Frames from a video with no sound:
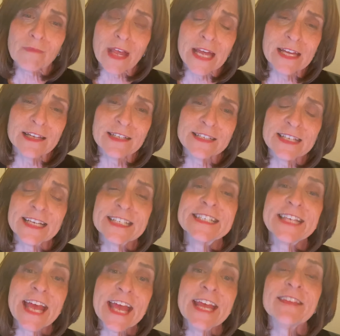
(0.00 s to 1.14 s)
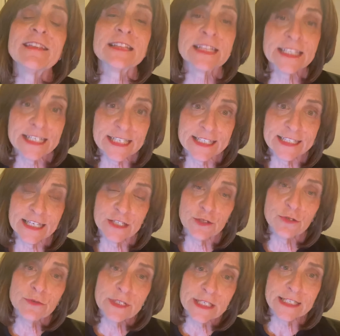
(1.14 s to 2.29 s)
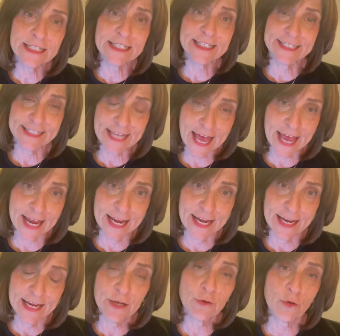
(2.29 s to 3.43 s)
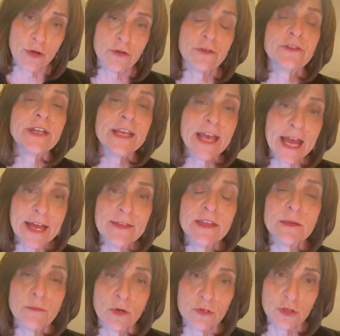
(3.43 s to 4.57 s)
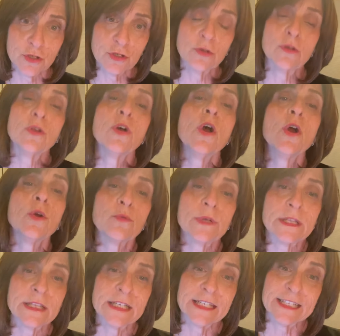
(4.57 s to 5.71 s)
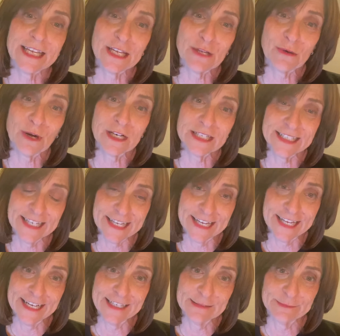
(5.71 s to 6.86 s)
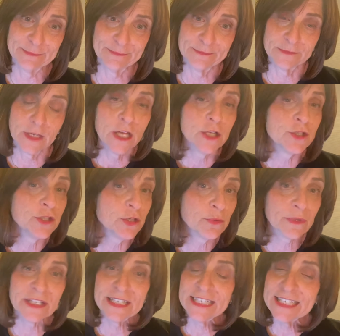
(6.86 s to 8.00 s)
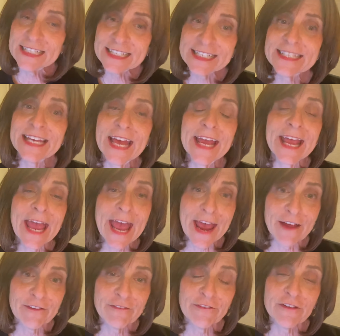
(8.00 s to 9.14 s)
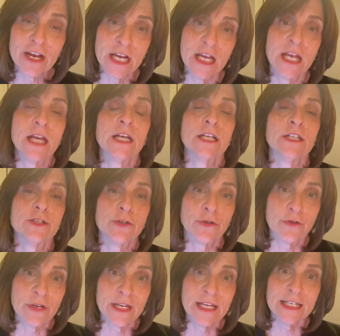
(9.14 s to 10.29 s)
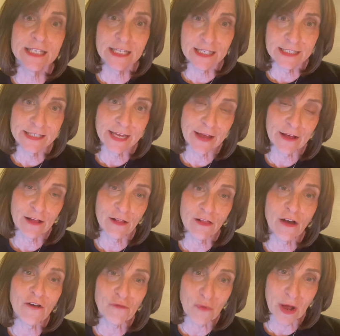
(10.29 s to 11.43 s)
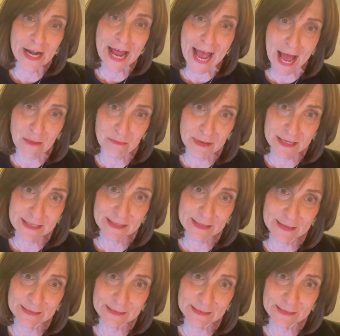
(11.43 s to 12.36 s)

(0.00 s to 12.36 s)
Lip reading: is say the least that you need to say in order to gain the emotional release that you are seeking. Do you really need to say every dirty detail of what happened?